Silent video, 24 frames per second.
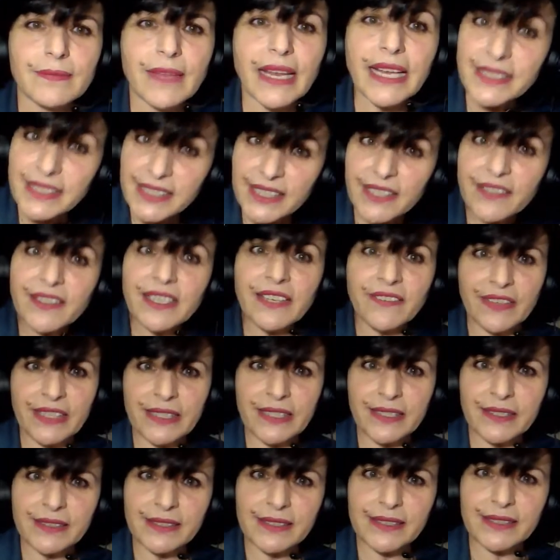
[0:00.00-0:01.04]
And
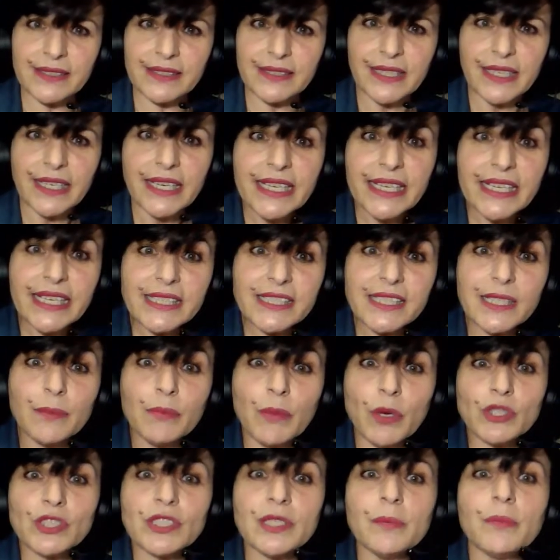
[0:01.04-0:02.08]
significance is the
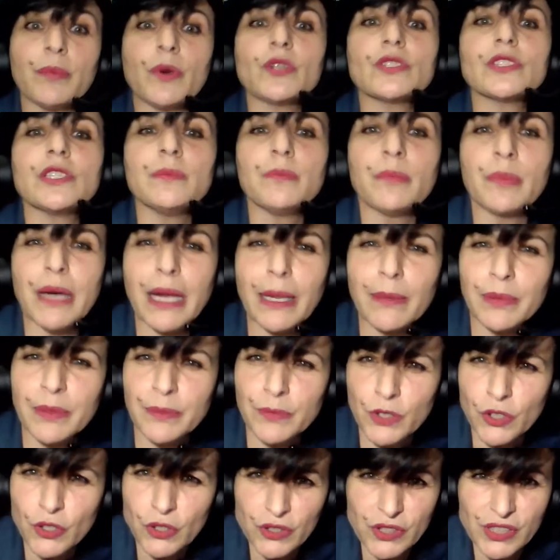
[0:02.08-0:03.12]
most important problem
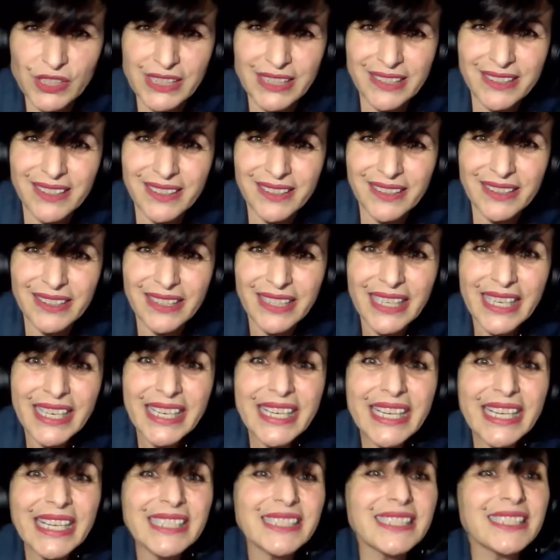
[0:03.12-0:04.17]
to consider,
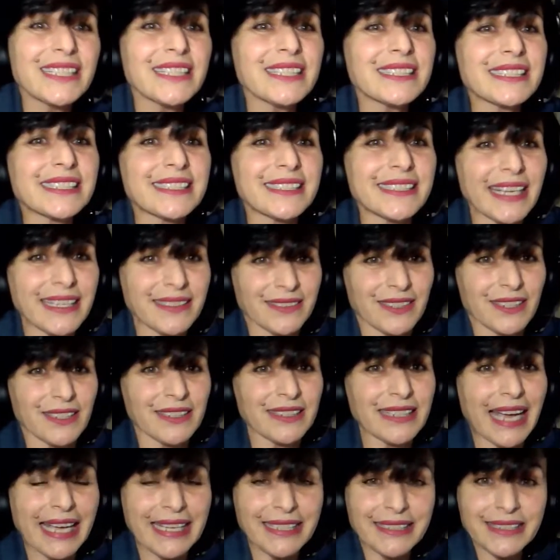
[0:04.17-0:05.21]
is the
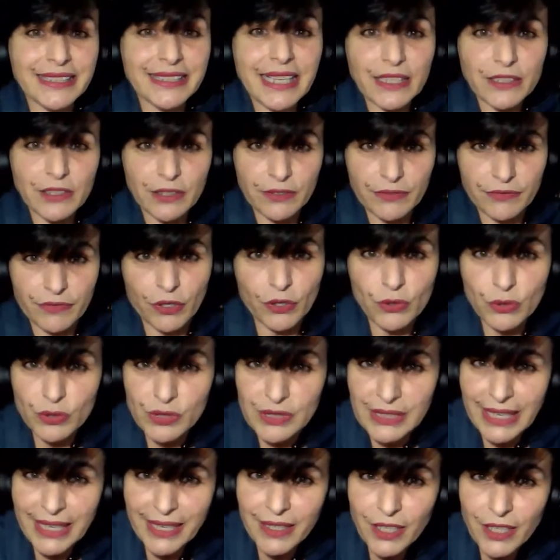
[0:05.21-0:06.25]
central idea to
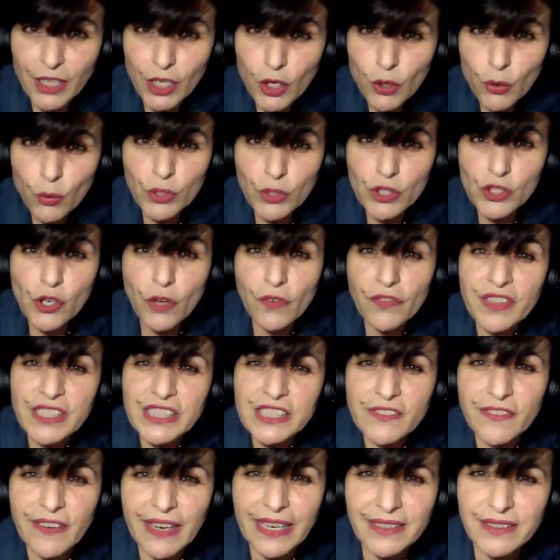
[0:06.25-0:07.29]
focus on. Which of
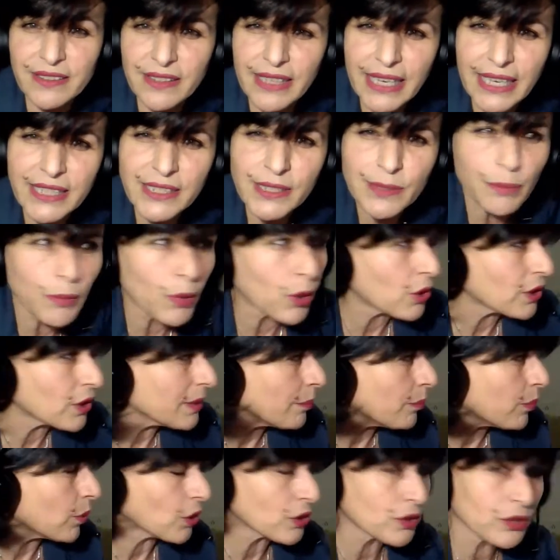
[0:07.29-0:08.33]
these factors are more
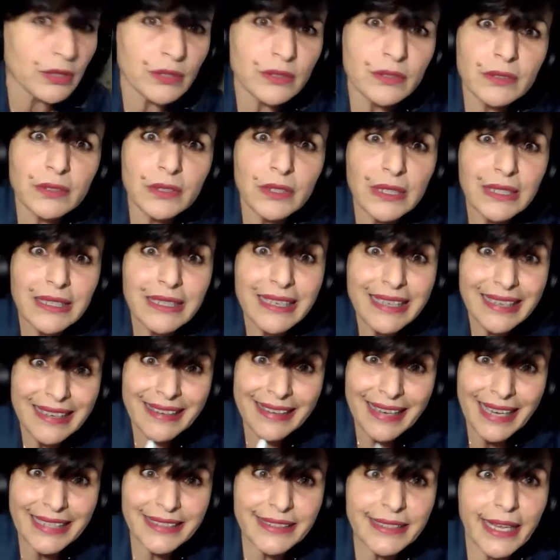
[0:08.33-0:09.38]
important
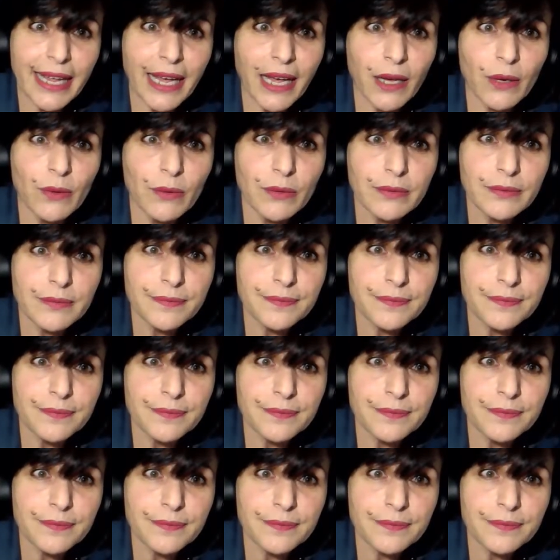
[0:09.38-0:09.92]
right now?